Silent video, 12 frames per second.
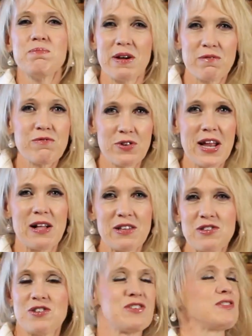But for now,
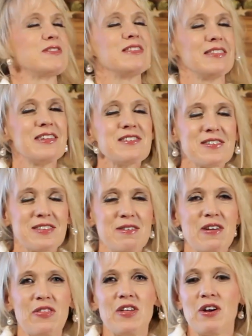let's just leave
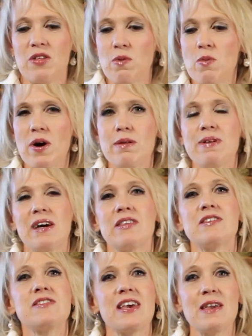that there, that we want to be on the
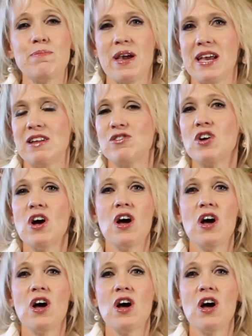same page